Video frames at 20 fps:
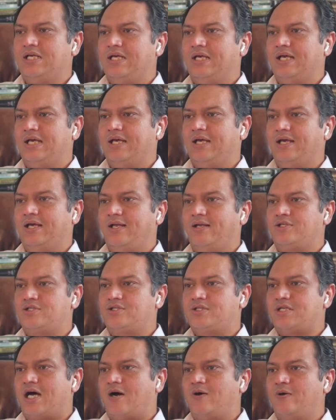And
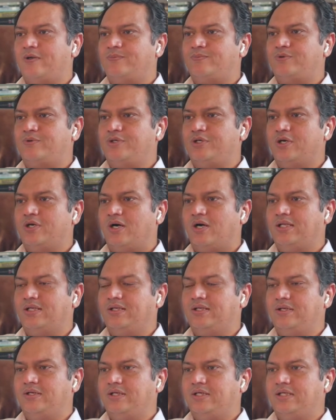tau and
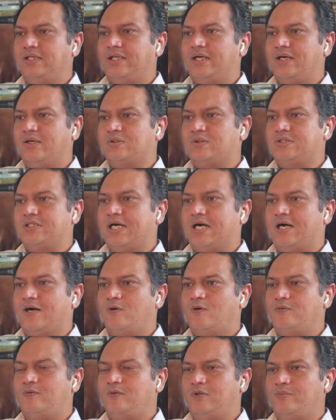prion, now
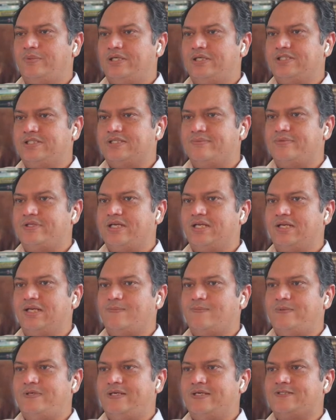tau will be something
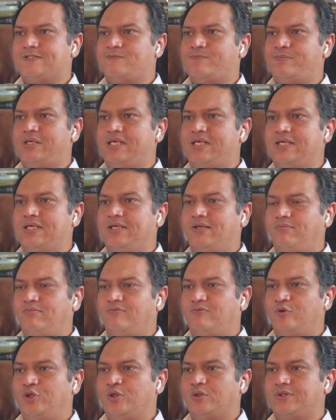like PSP.
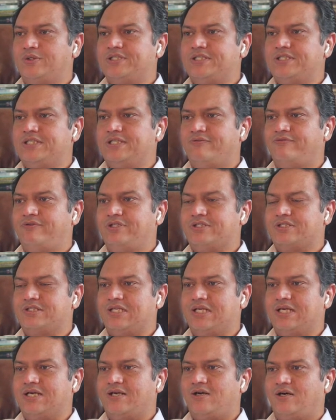We don't see the
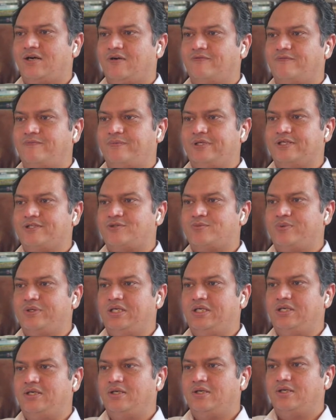features like of
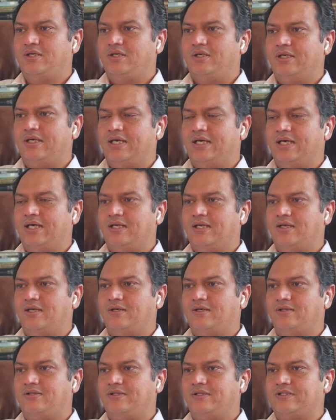PSP,
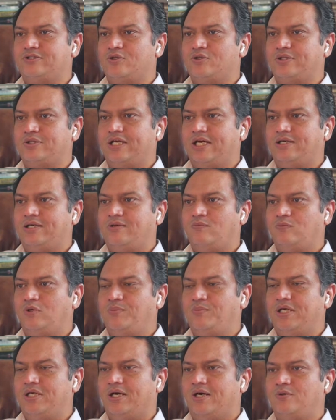and so that
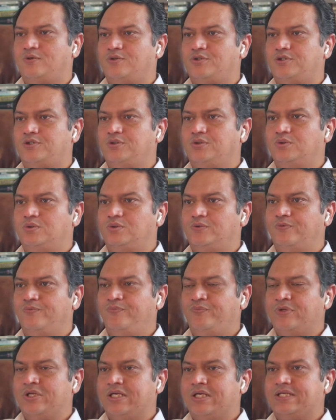will be out
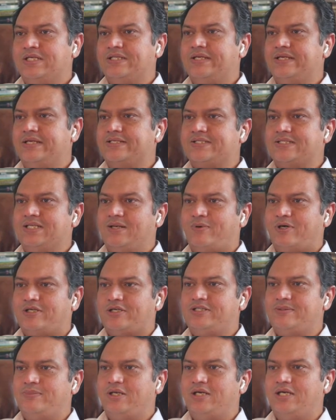too. There is still
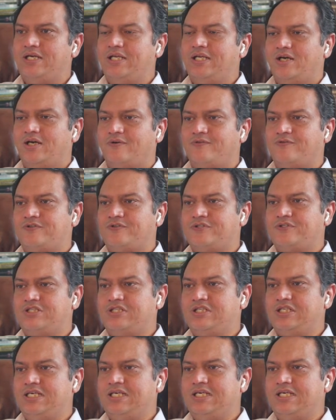possibility of
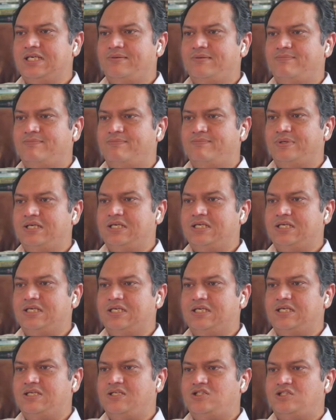
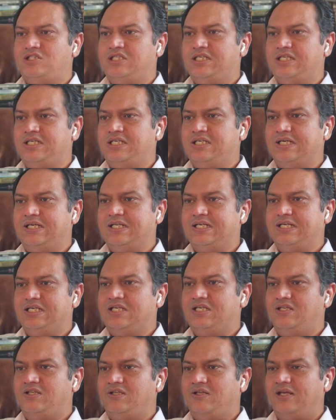
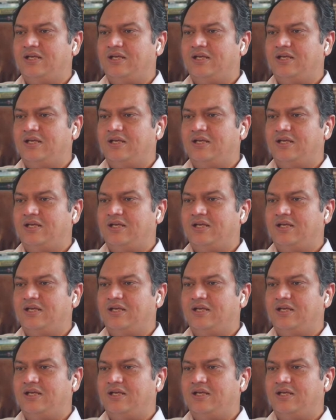CBGD.